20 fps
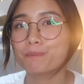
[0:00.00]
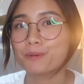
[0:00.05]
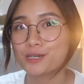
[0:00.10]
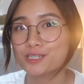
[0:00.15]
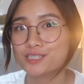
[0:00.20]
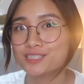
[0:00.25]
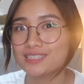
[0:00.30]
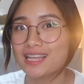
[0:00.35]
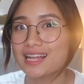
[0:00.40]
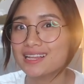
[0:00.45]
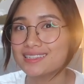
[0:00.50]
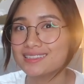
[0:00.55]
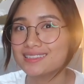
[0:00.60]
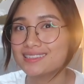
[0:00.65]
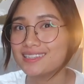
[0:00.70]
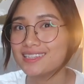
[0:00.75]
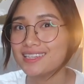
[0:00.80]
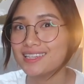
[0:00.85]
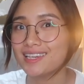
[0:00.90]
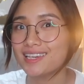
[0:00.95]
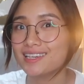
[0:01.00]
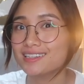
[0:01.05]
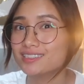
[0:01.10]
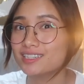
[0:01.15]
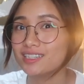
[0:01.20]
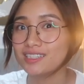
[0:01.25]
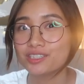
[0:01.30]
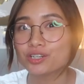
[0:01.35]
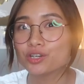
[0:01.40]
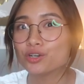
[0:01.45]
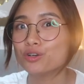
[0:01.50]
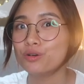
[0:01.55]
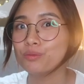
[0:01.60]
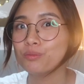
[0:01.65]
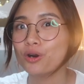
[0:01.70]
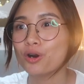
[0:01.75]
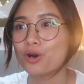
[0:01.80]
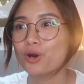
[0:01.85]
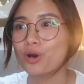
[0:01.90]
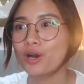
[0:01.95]
personality in your
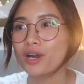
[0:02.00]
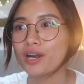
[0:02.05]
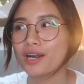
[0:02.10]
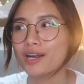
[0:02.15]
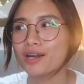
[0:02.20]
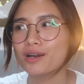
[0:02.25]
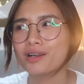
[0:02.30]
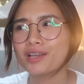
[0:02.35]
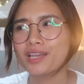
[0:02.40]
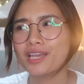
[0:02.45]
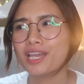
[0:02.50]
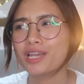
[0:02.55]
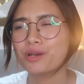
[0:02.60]
room or